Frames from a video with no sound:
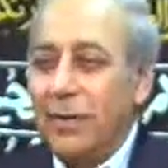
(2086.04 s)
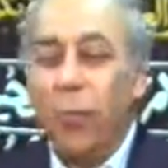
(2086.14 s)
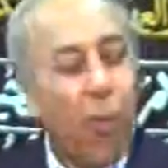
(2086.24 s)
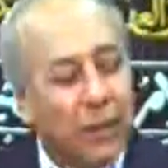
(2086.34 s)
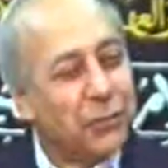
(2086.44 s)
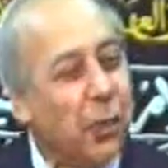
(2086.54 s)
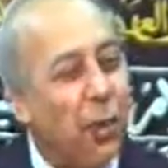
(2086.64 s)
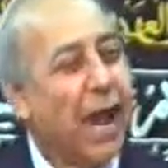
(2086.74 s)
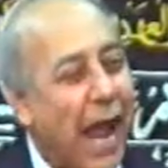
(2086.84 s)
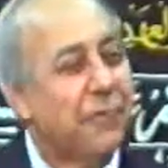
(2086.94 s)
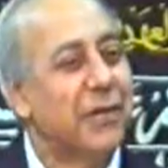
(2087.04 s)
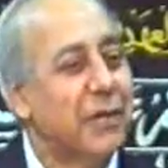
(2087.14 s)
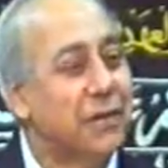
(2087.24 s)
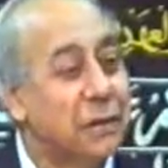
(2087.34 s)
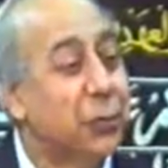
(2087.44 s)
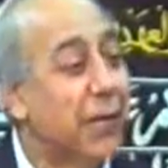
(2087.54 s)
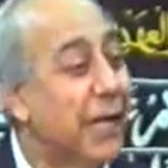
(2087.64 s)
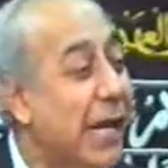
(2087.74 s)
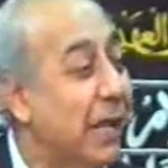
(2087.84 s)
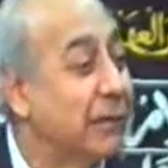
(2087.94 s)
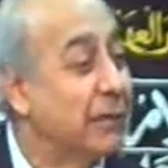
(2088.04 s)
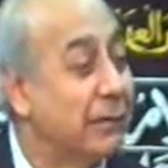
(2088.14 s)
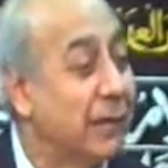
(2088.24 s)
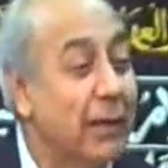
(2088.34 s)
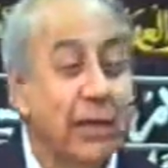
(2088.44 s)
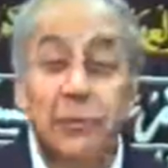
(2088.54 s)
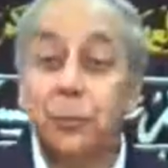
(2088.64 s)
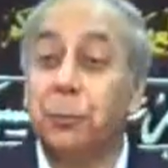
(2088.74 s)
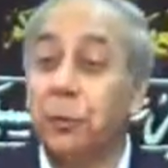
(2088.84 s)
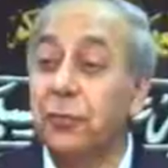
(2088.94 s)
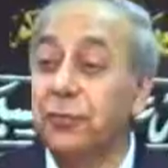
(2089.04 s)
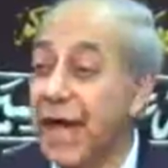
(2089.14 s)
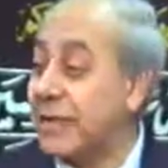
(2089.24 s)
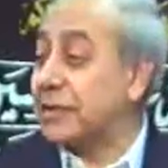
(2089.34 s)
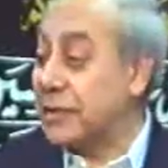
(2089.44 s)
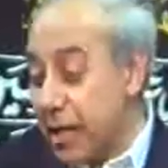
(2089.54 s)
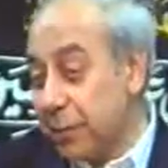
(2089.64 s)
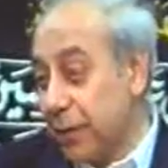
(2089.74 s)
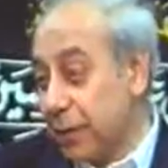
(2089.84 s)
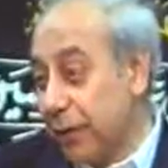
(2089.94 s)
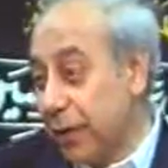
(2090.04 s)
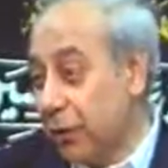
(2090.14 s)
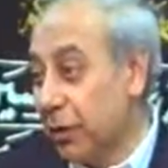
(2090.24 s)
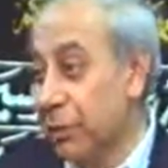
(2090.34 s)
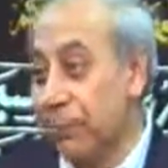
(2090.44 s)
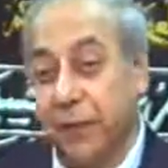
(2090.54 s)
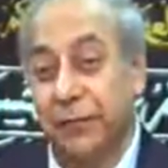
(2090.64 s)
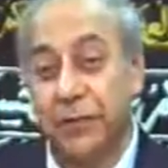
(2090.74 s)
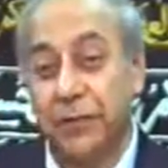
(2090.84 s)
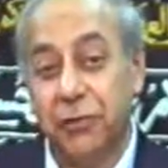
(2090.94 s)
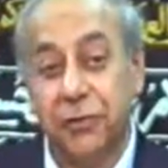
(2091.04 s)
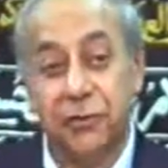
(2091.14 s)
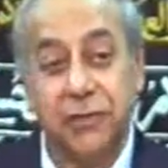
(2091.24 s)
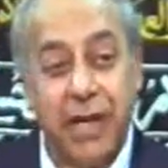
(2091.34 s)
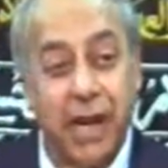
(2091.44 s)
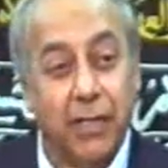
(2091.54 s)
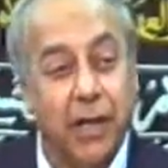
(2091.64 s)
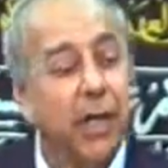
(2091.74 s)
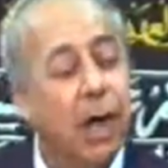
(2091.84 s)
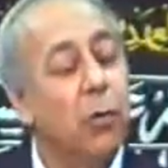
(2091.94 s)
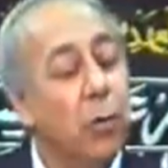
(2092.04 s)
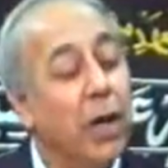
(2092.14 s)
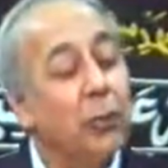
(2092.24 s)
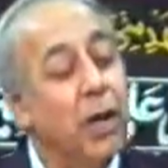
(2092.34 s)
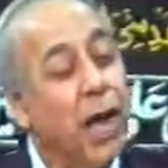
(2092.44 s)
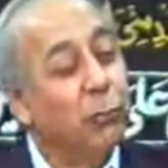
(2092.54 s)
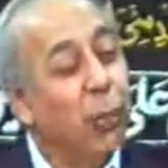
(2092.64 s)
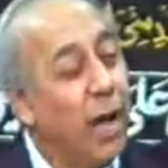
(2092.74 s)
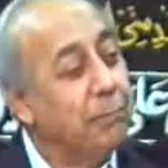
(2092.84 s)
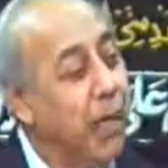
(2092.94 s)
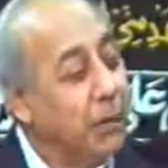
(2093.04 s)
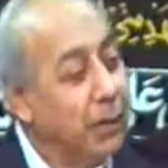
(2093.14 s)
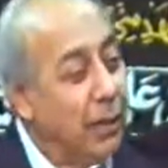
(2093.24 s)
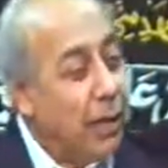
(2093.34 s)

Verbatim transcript: What more evidence do we need to prove that statement of the Holy Prophet in which he said, "Awaluna Muhammad,